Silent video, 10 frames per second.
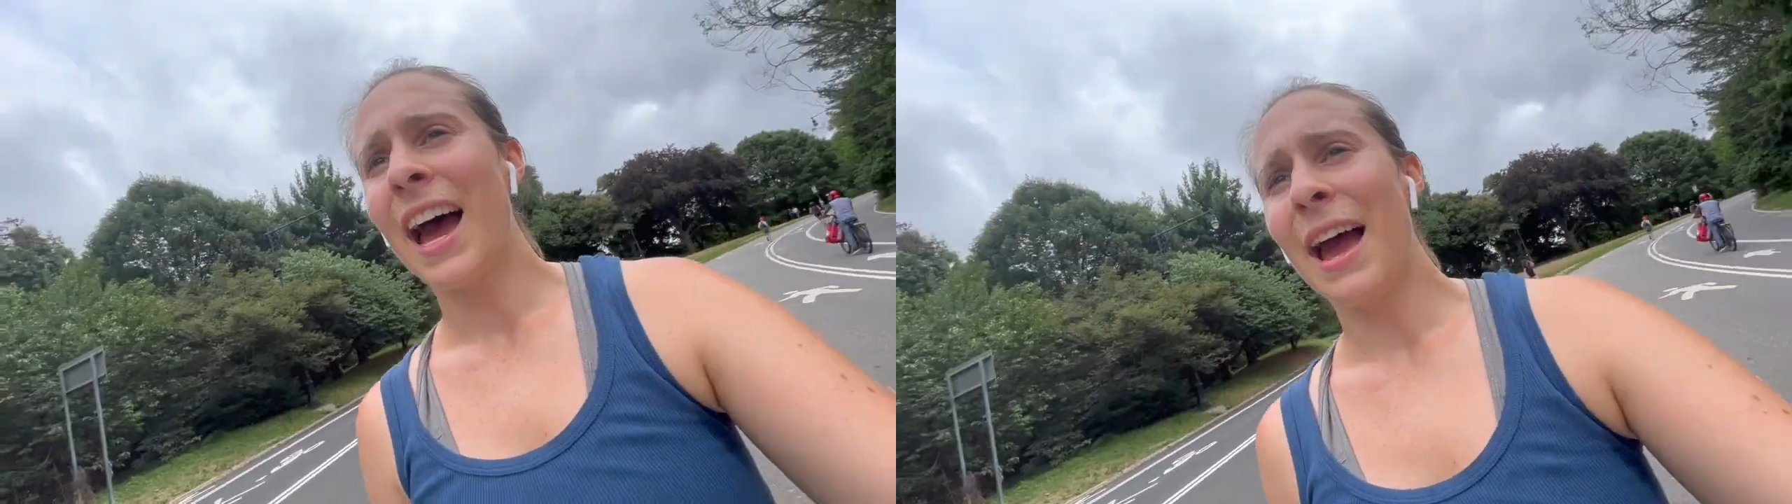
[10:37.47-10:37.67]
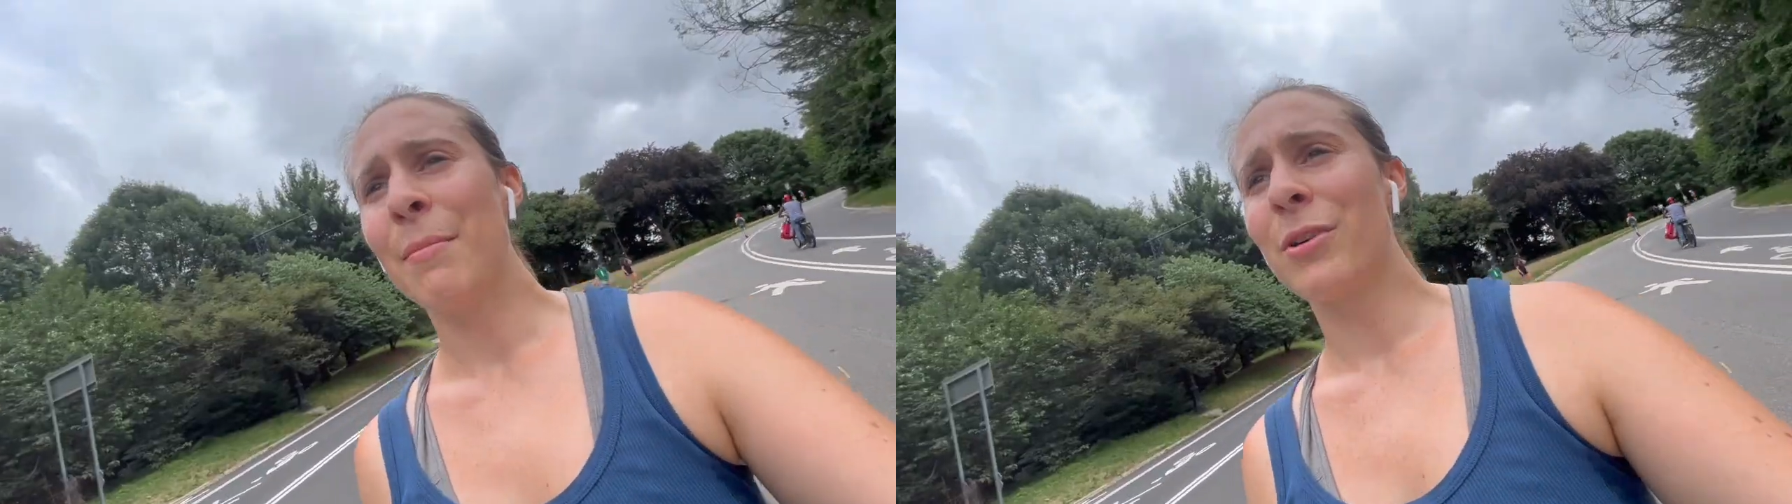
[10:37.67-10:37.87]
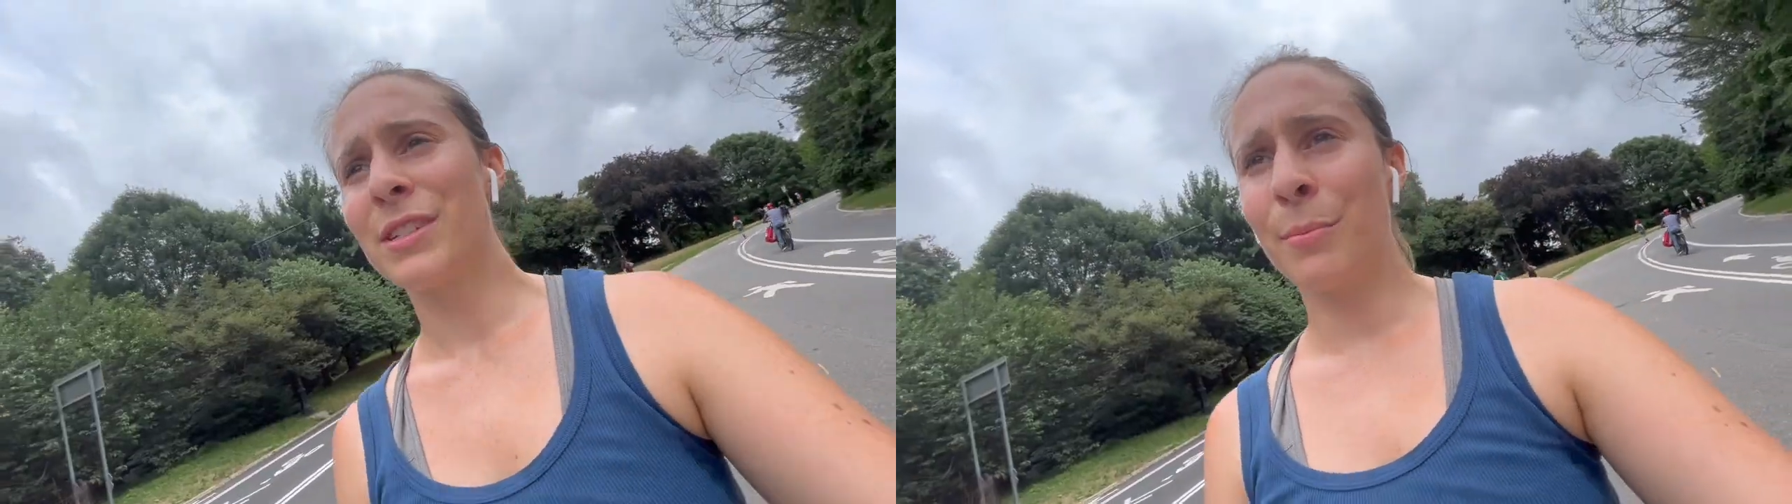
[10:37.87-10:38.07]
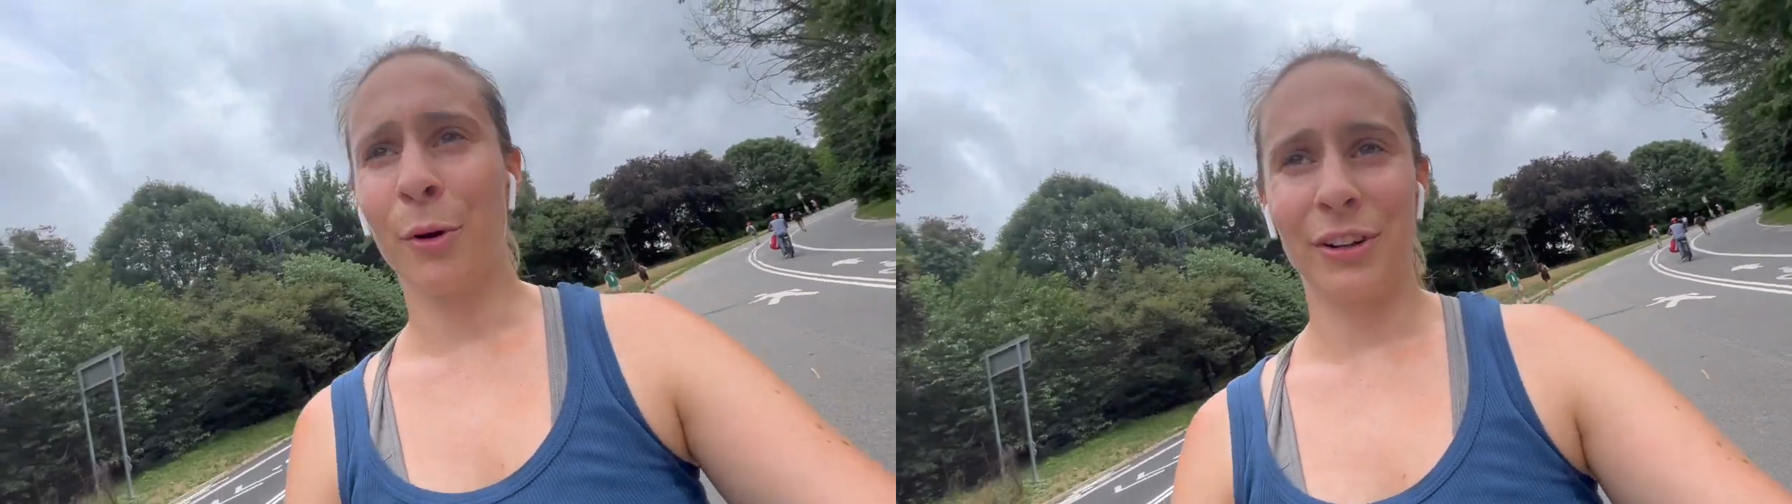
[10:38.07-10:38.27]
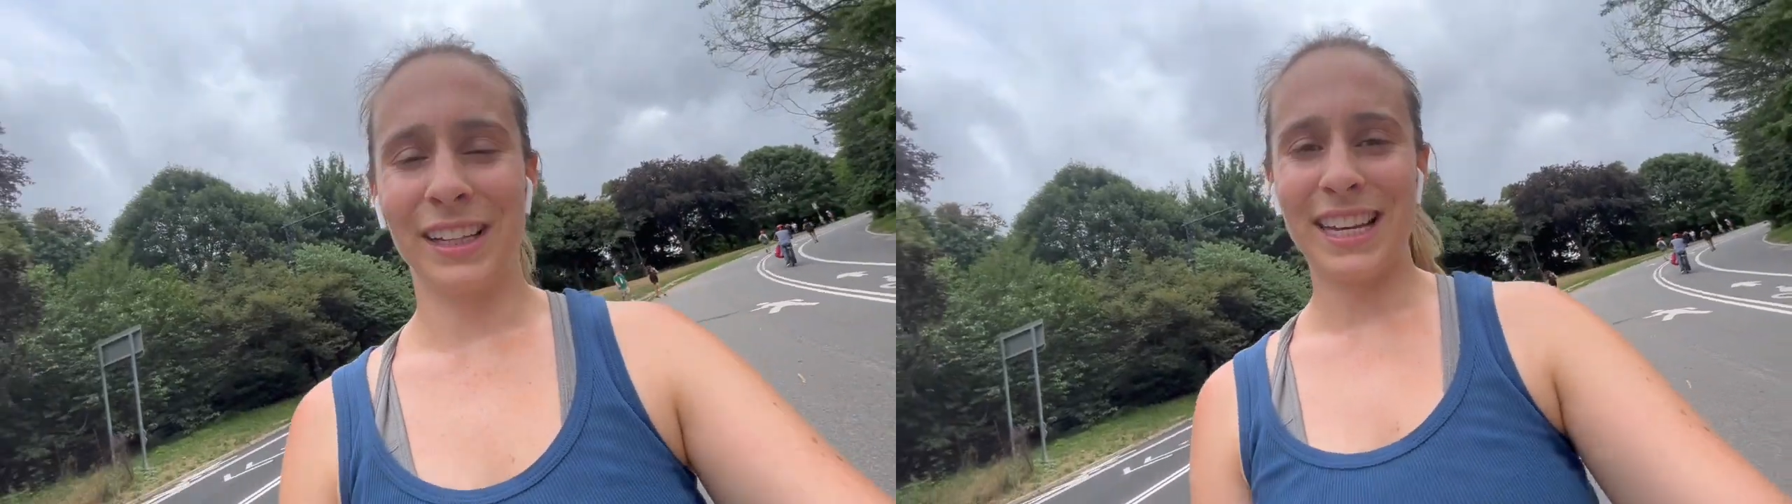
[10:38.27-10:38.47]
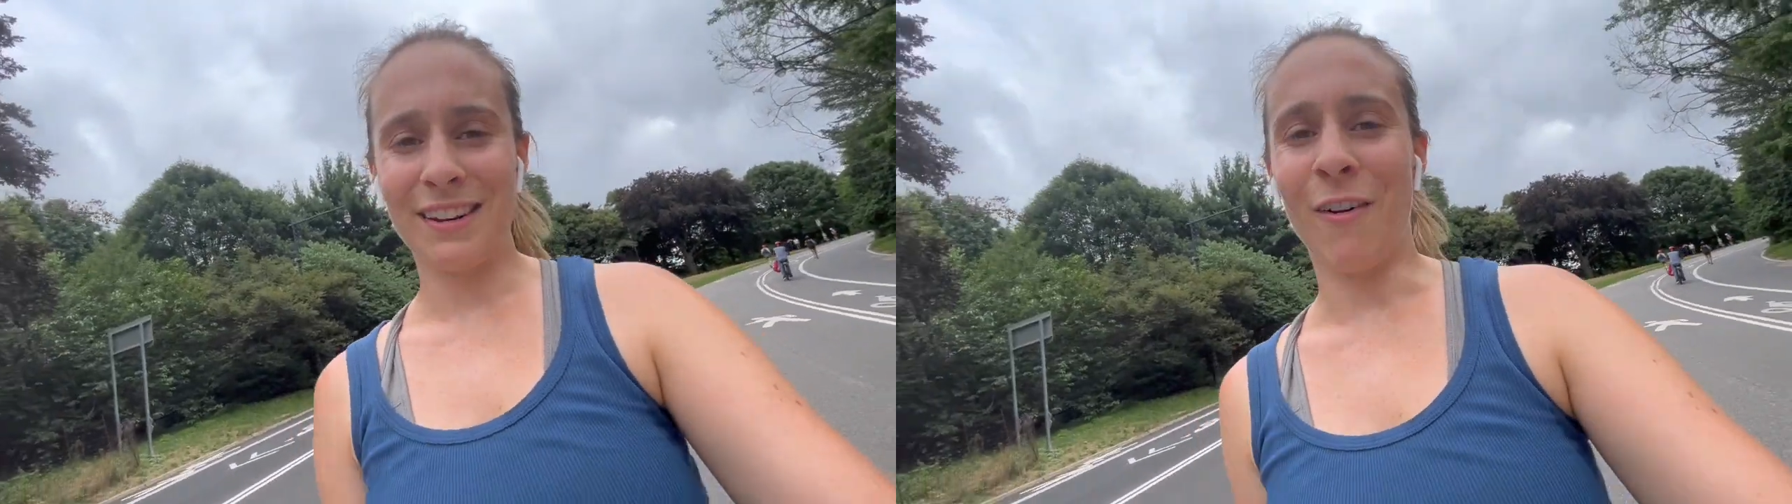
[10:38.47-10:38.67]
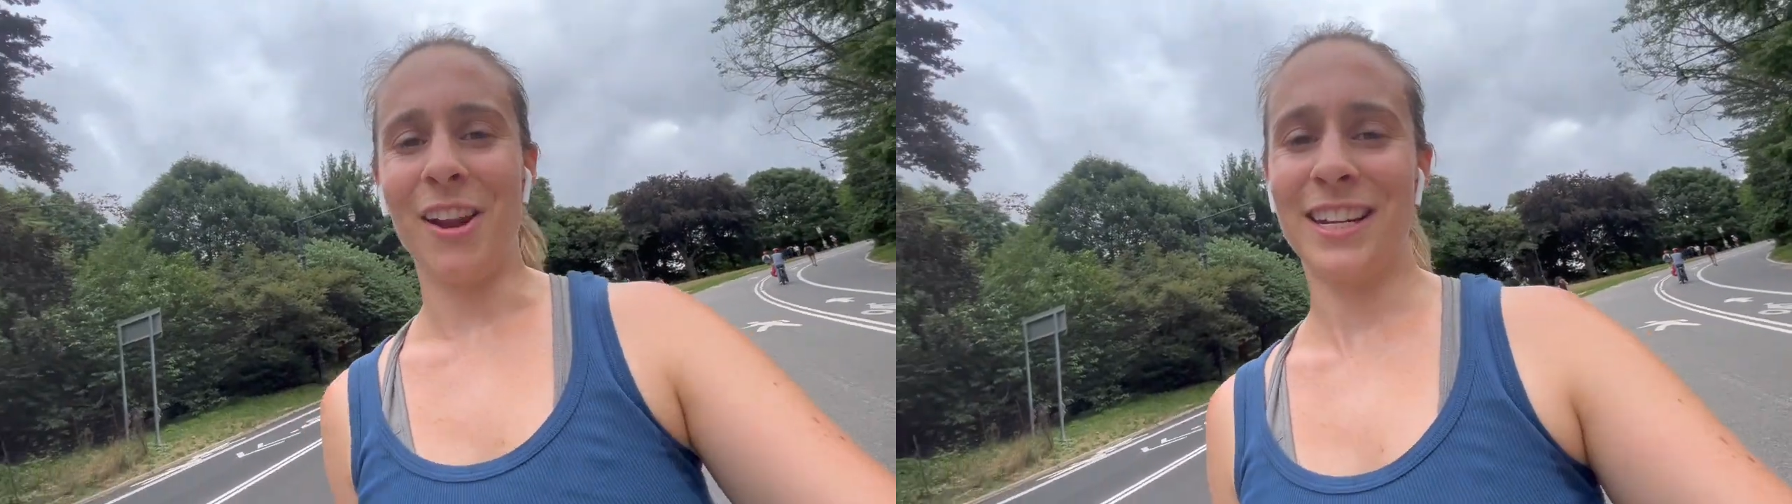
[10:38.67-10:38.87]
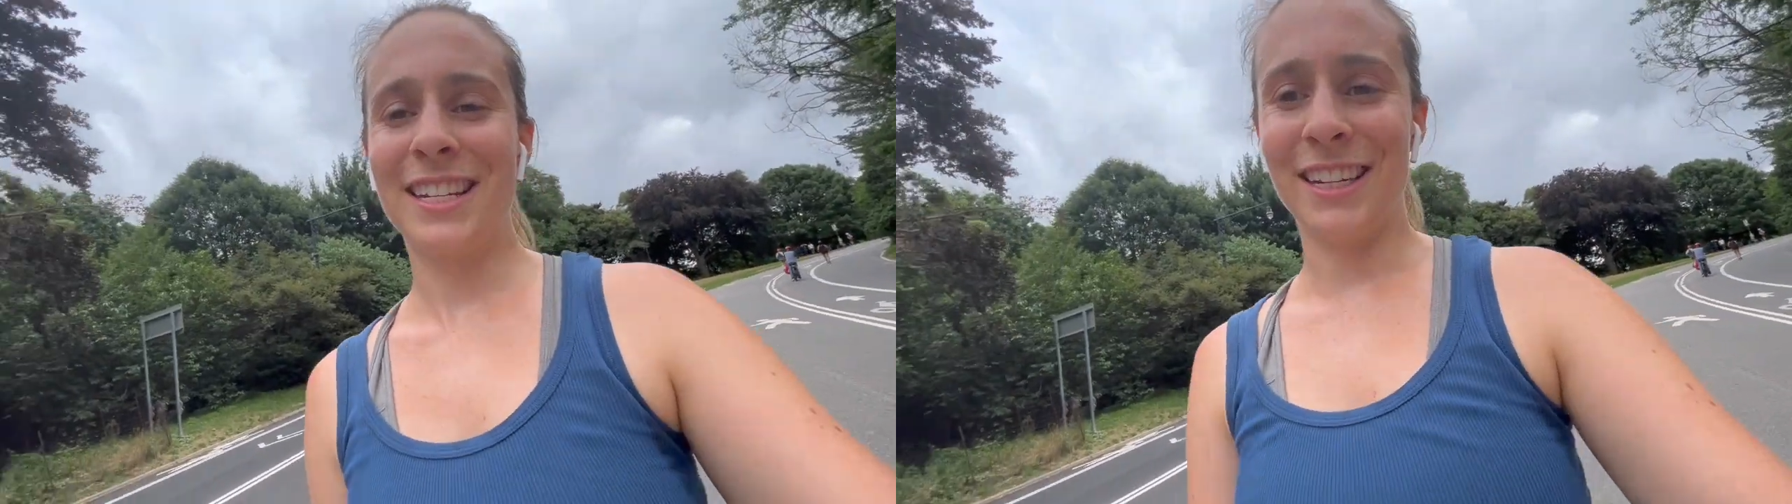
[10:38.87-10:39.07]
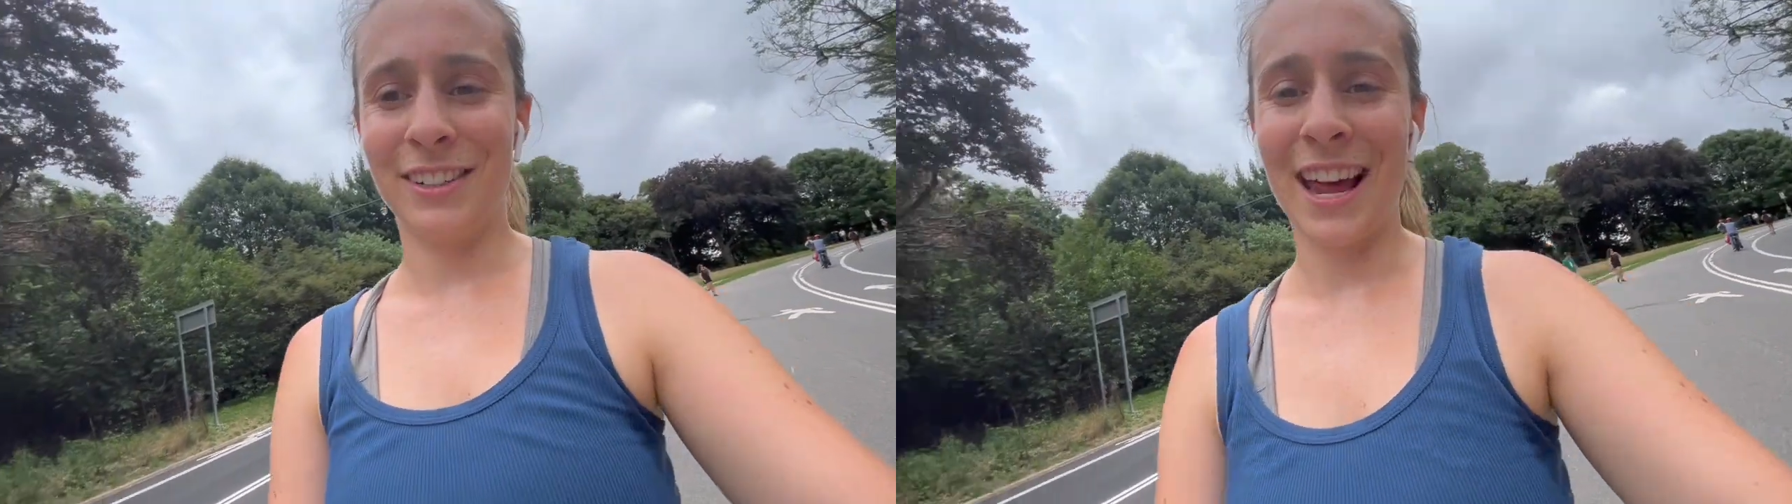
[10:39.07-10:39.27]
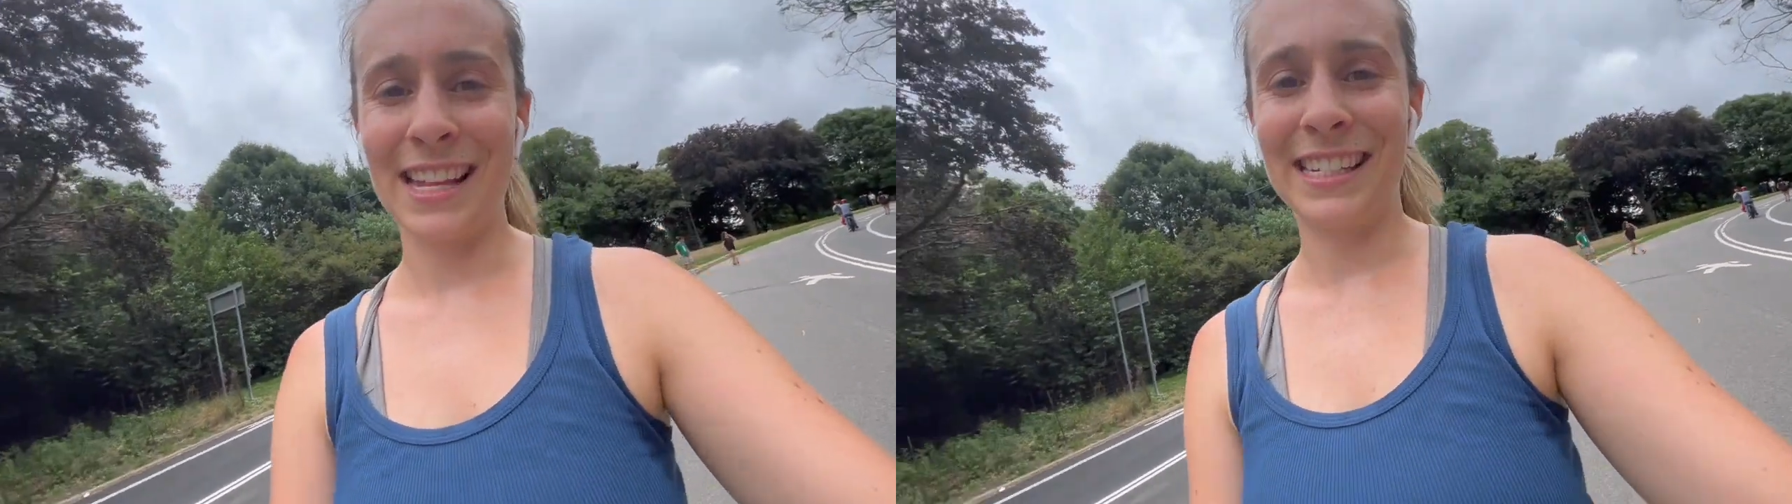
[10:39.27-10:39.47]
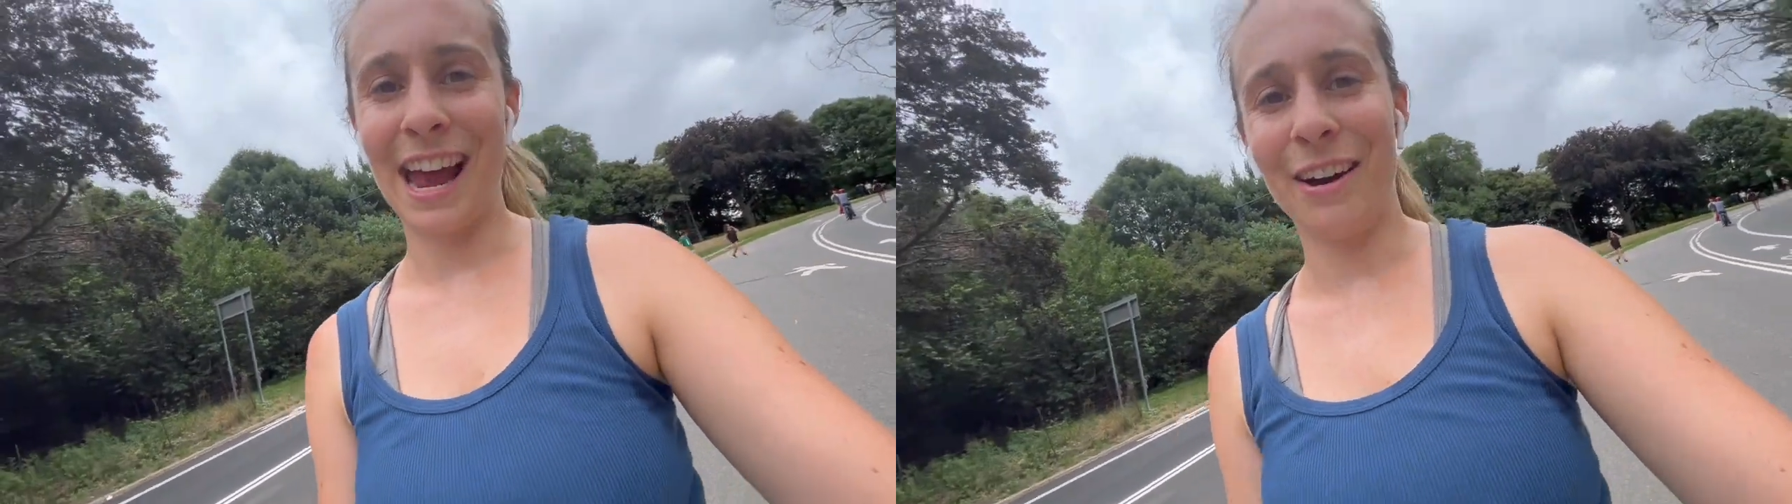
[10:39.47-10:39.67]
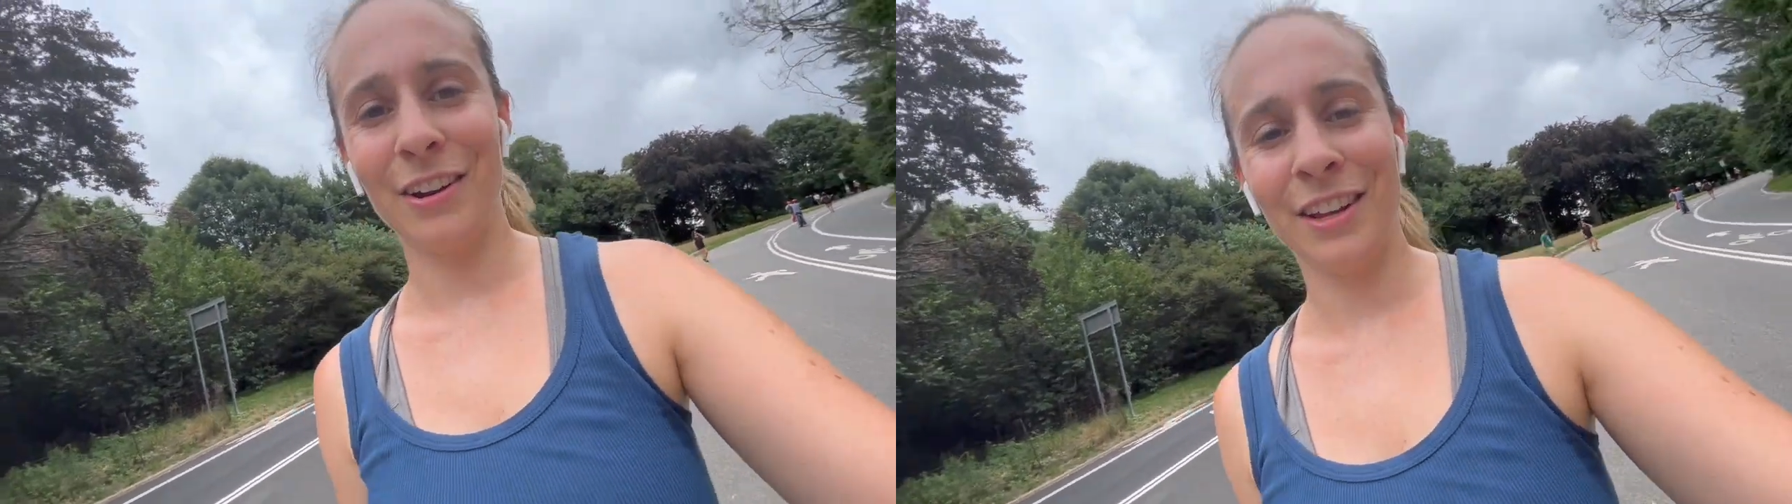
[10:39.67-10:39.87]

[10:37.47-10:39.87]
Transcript: I most importantly wanted to test out